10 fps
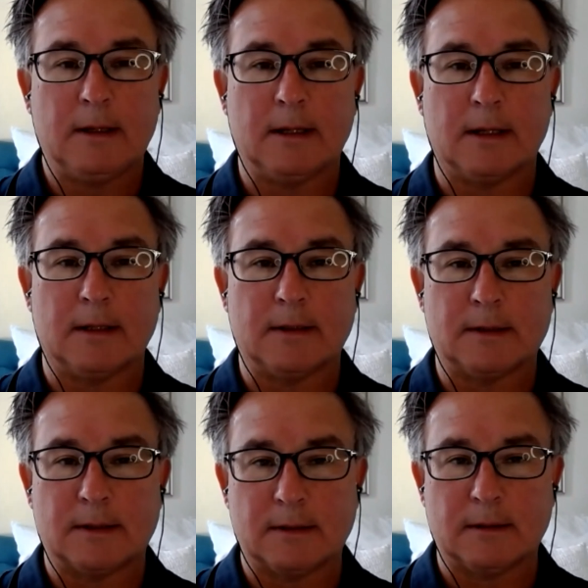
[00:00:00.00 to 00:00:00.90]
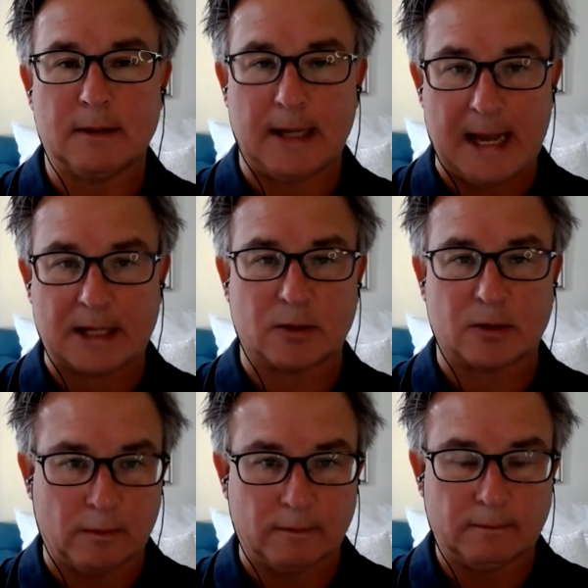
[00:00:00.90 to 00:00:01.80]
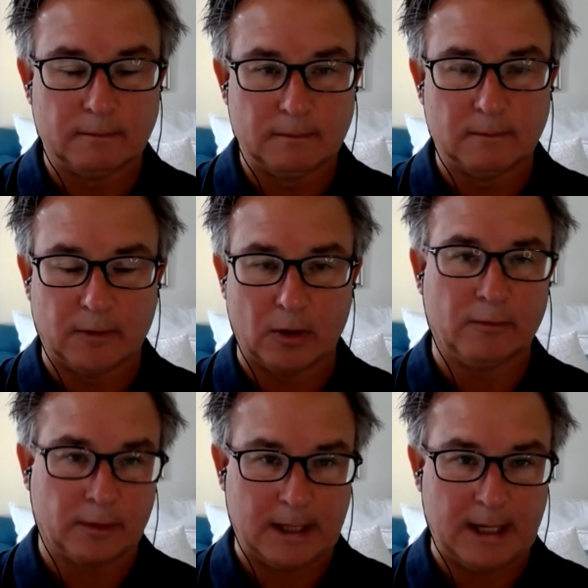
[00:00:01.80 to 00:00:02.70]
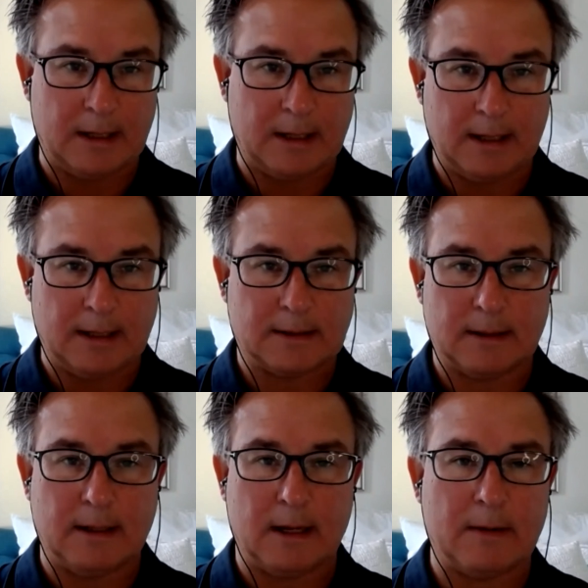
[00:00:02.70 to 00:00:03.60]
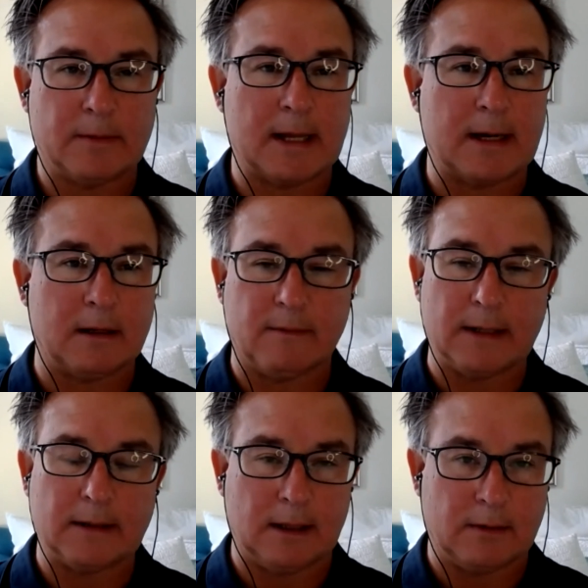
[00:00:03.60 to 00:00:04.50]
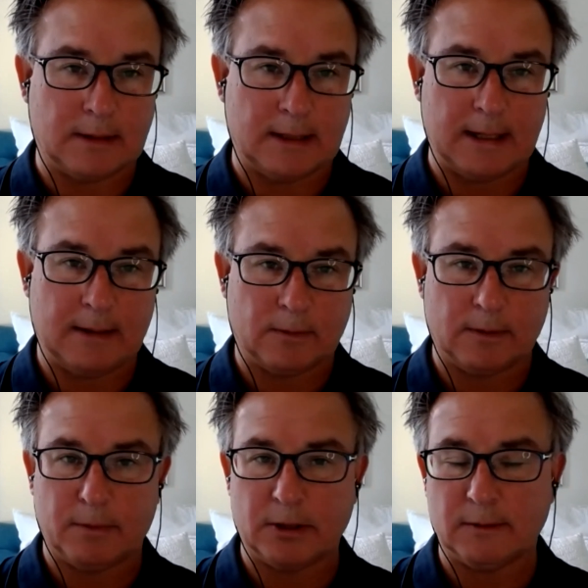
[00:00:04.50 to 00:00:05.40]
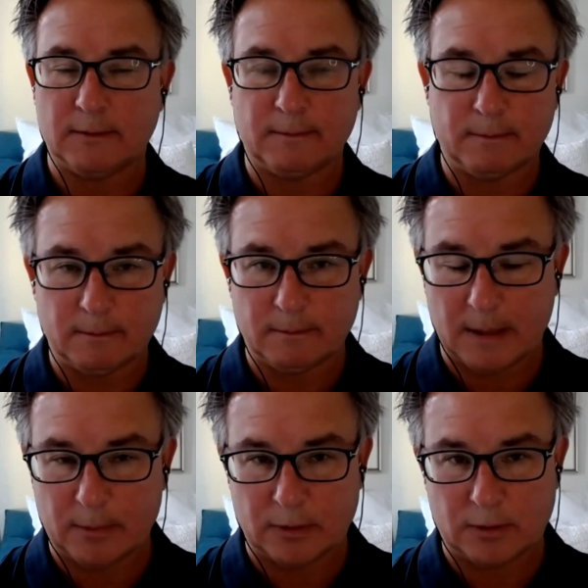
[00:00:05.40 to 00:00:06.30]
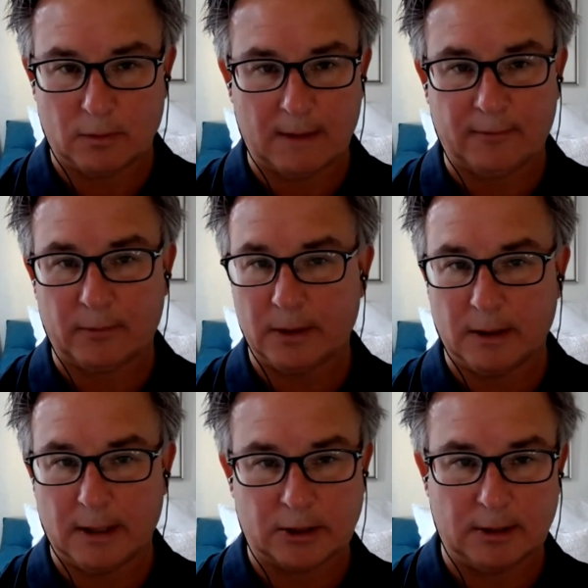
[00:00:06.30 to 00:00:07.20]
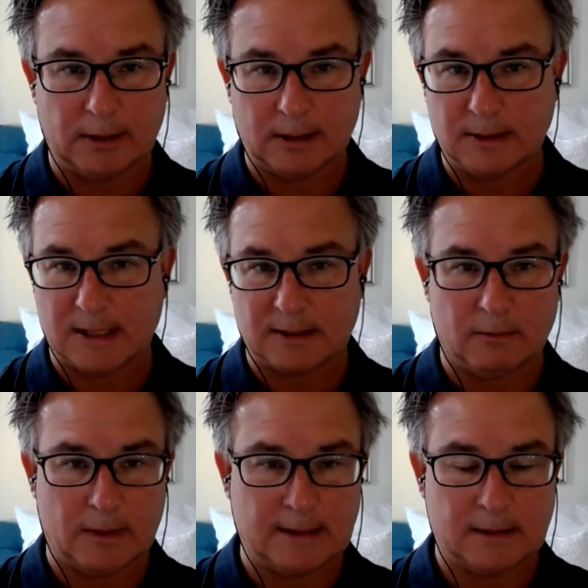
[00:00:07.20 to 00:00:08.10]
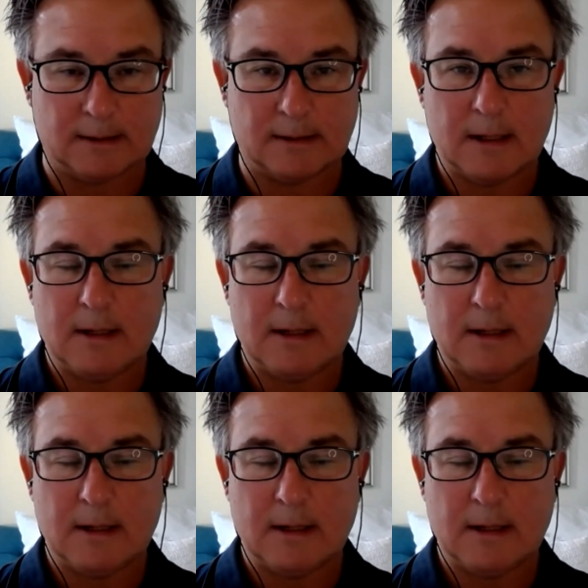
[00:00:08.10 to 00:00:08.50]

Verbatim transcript: is the actual vote for candidates. And I was at an event the other day with a bunch of members who were up for re-election in contested races.